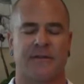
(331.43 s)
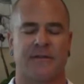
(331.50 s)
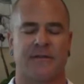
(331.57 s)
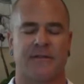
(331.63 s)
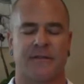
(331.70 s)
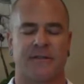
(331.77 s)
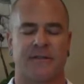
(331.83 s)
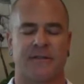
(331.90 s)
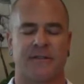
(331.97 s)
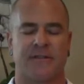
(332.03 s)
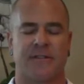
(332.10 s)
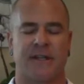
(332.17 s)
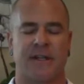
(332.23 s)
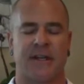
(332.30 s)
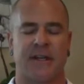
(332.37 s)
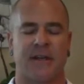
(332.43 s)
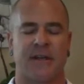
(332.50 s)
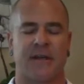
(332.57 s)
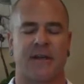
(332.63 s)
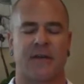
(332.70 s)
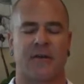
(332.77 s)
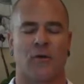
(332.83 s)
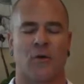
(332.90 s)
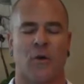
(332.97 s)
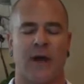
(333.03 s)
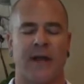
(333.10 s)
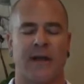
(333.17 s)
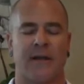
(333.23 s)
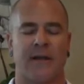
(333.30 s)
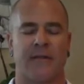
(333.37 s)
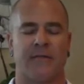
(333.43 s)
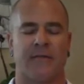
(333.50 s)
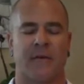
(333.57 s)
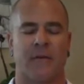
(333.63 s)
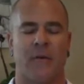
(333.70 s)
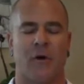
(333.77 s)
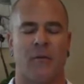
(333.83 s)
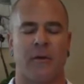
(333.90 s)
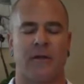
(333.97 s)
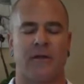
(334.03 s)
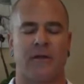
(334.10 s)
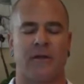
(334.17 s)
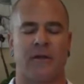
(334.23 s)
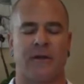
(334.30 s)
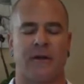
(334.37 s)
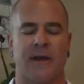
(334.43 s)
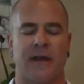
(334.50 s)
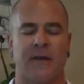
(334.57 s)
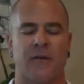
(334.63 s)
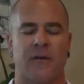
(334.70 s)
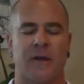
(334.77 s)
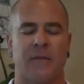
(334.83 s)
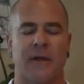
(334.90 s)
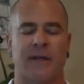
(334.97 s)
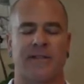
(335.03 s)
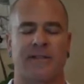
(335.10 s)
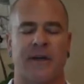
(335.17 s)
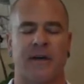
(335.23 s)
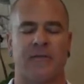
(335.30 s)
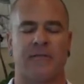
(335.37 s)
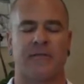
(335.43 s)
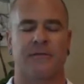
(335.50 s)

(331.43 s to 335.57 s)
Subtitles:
just sitting quietly for a moment, anchoring myself.